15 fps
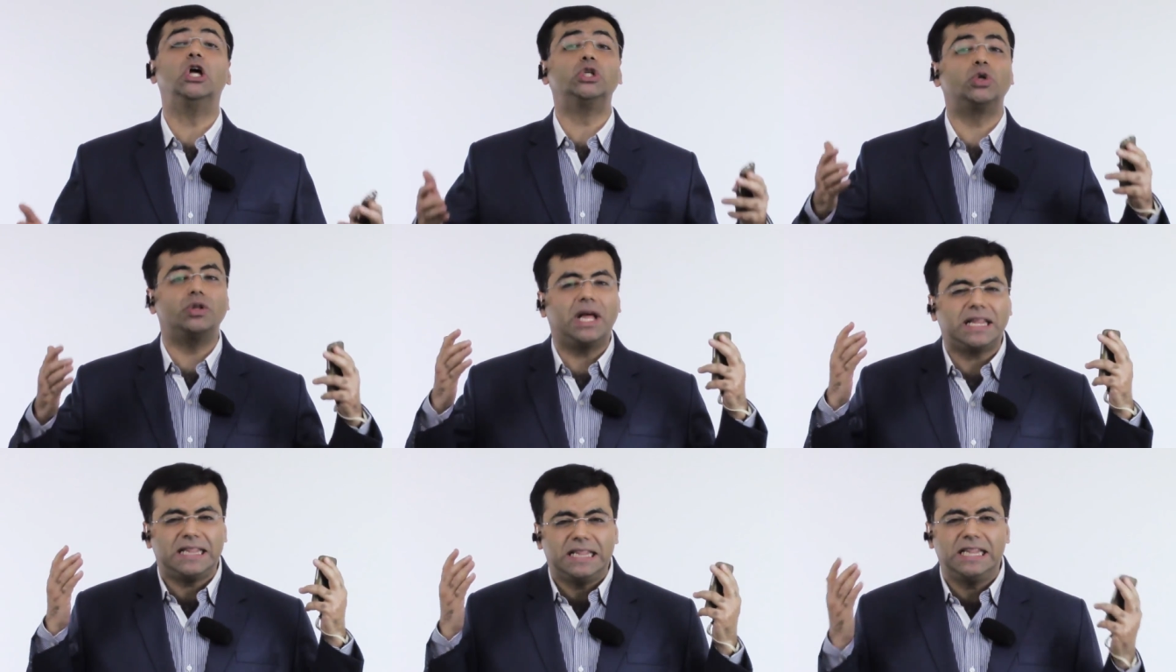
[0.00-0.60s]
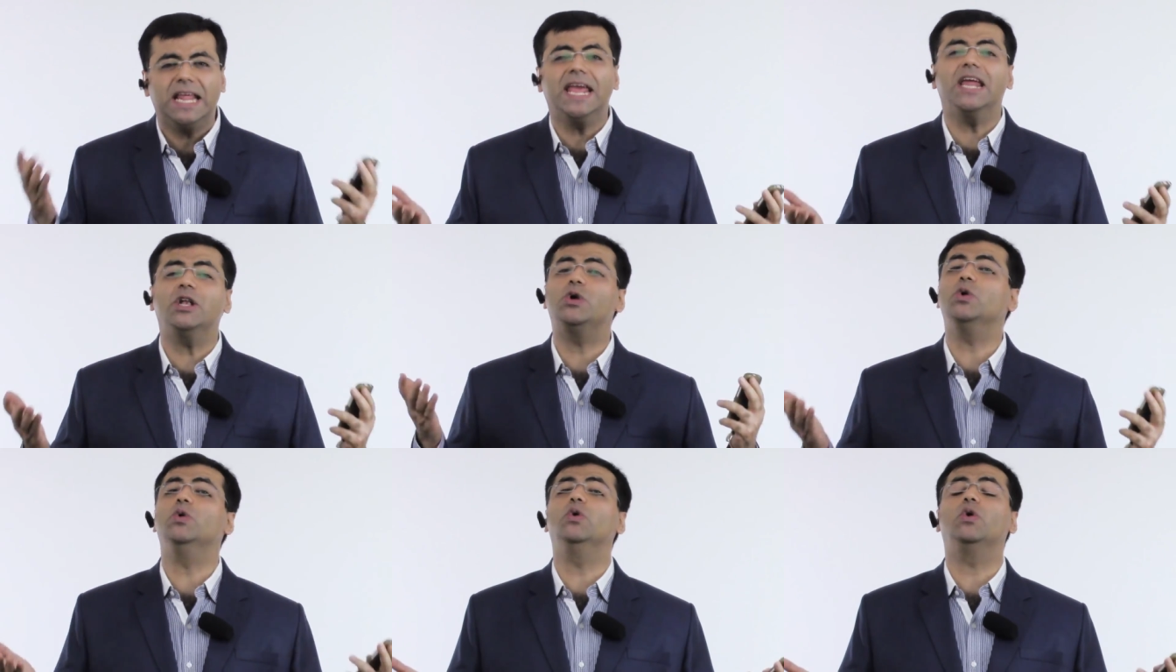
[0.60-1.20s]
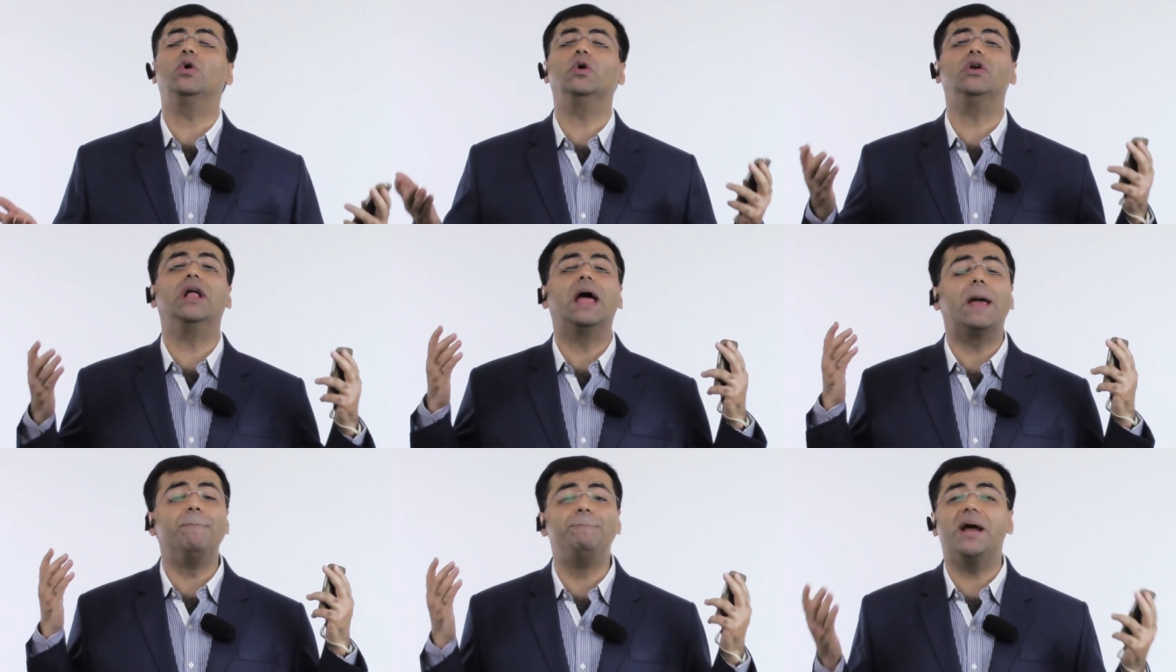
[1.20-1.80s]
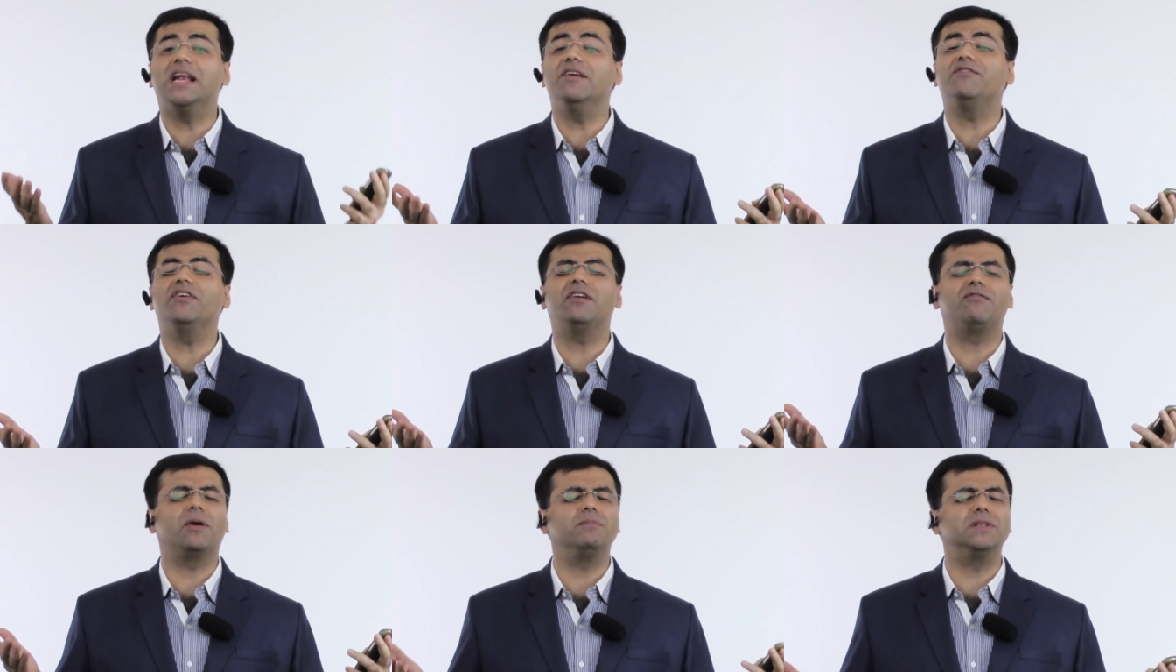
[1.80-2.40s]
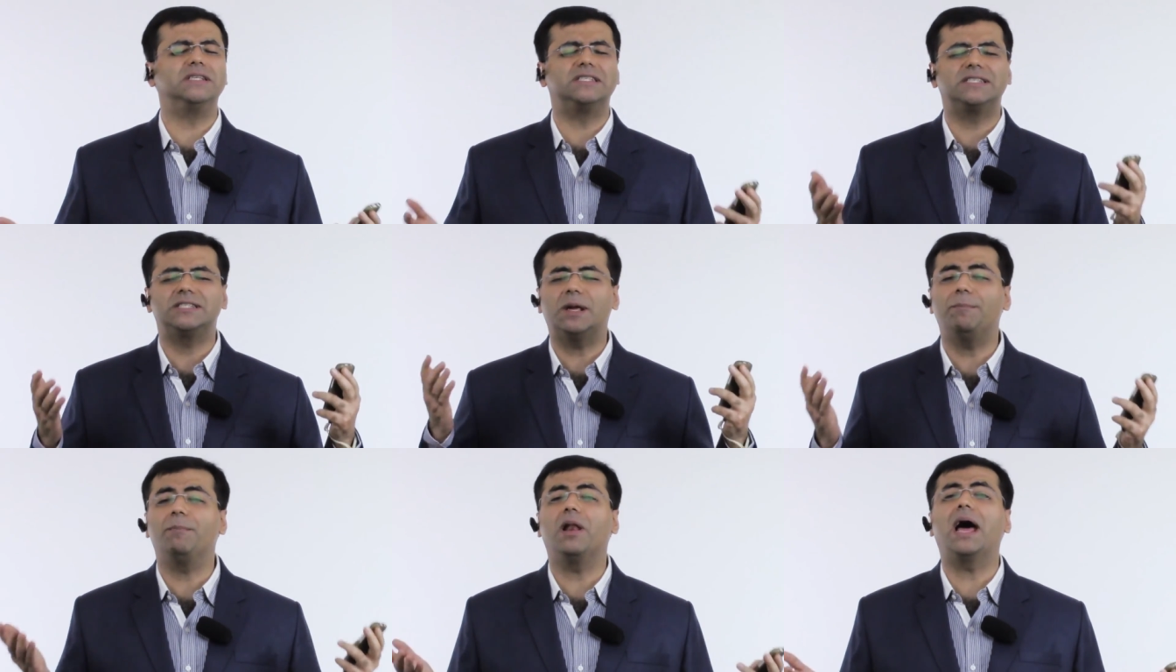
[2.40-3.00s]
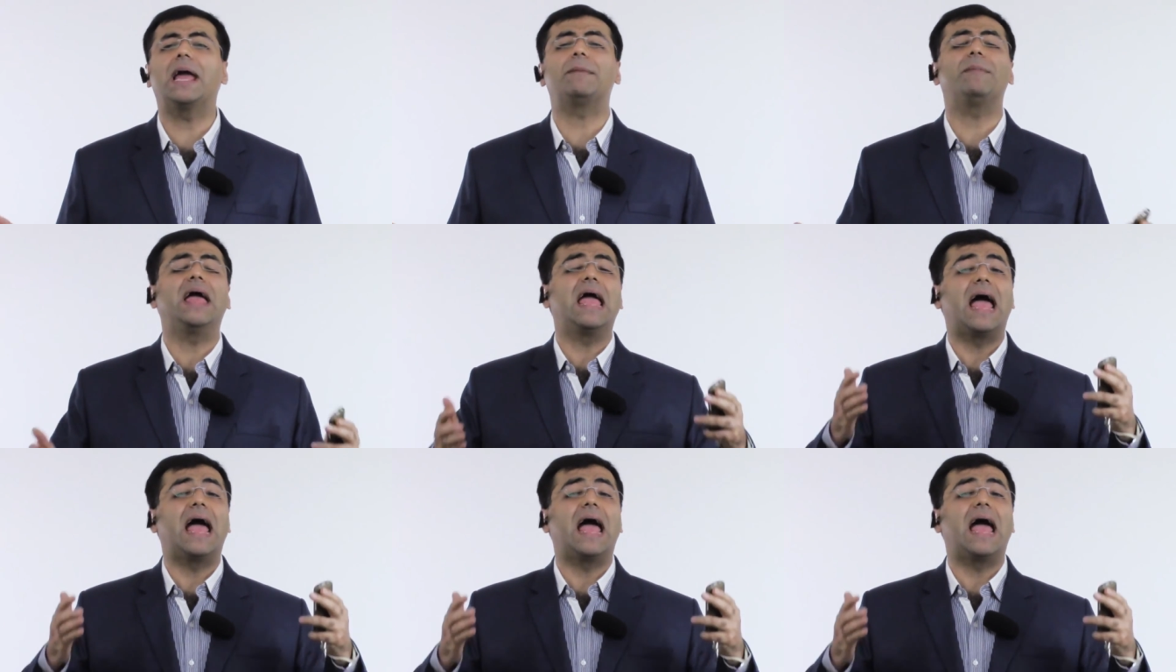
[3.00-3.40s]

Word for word: so that they too could benefit from this sublime